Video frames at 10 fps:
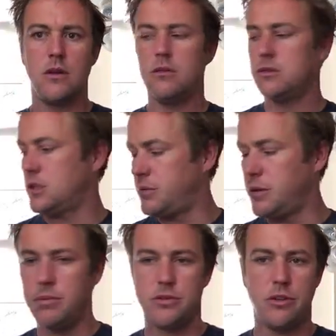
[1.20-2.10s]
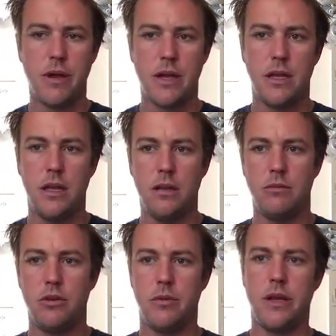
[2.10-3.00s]
What's up, people? It's your man E. I'm
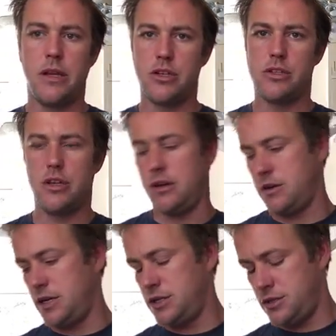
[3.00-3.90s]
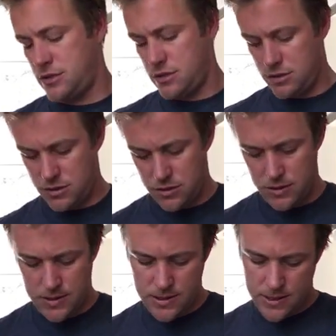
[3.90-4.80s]
doing my dishes here, and I just
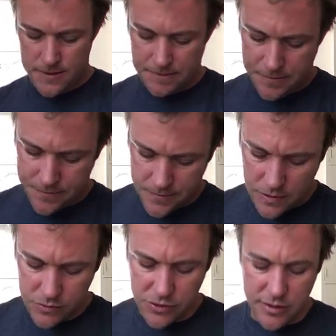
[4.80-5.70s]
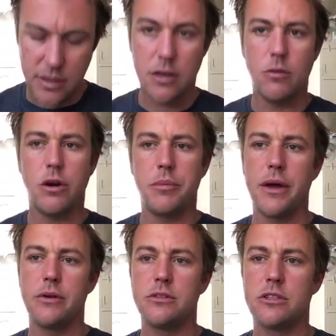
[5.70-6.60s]
was listening to one of my
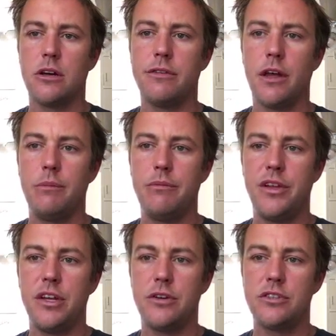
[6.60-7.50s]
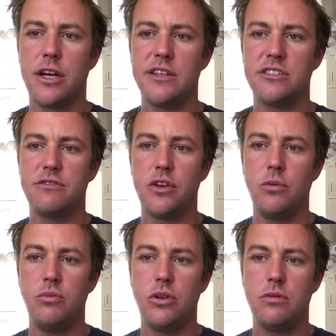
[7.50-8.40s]
own self-help videos that I just
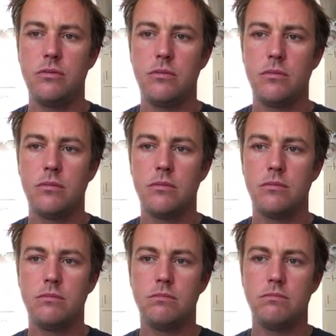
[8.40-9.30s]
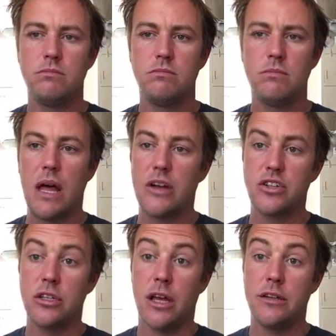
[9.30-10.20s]
filmed. I
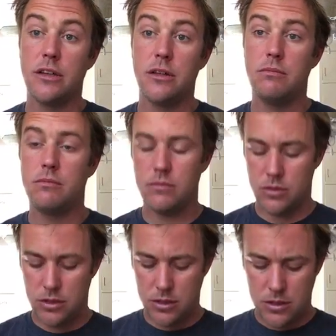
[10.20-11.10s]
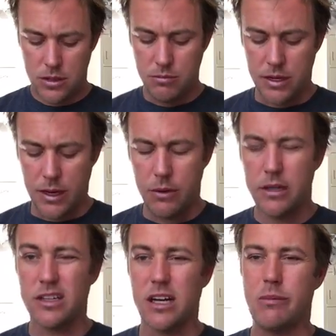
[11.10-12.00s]
actually liked it. But I want to
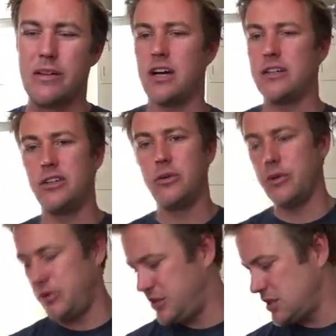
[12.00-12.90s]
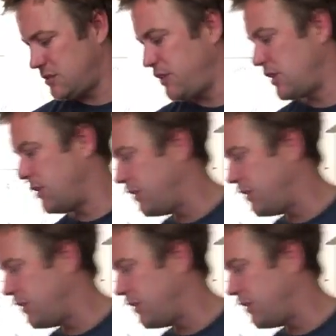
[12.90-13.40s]
talk about Sadguru. He's this figure